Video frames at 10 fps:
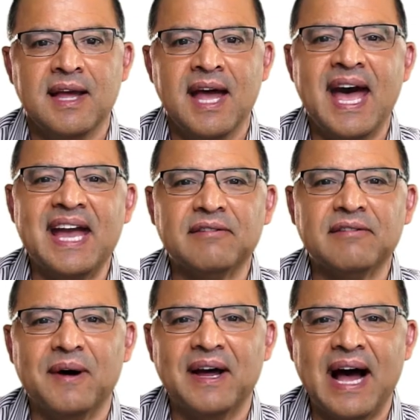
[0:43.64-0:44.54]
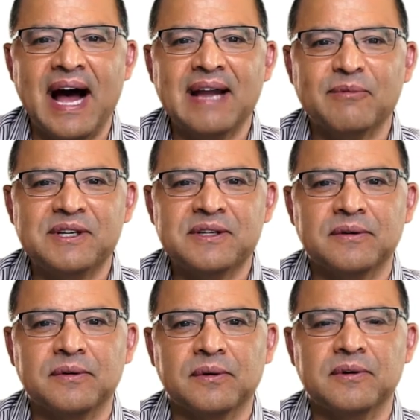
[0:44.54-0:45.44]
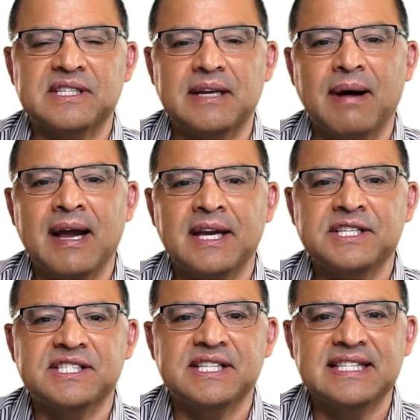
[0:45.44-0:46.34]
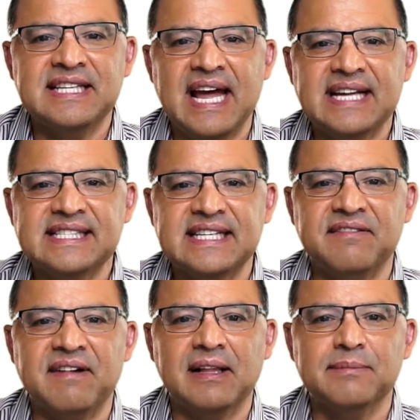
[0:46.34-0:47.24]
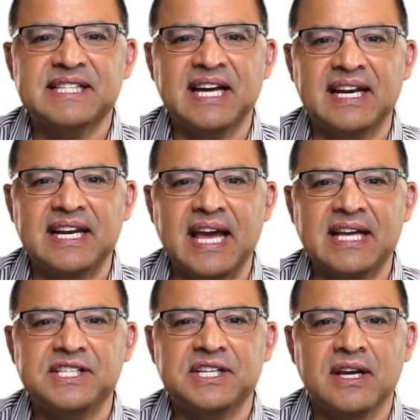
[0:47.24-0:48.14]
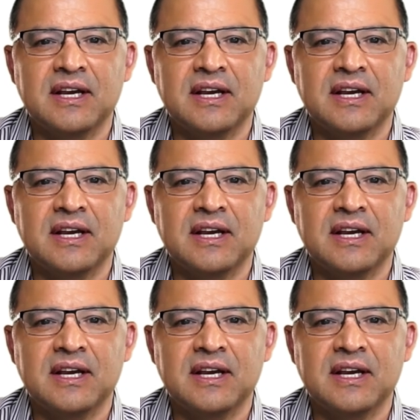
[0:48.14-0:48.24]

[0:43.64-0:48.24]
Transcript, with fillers: Hey everyone, I'm Richard Cruz and my agency tests and develops cutting edge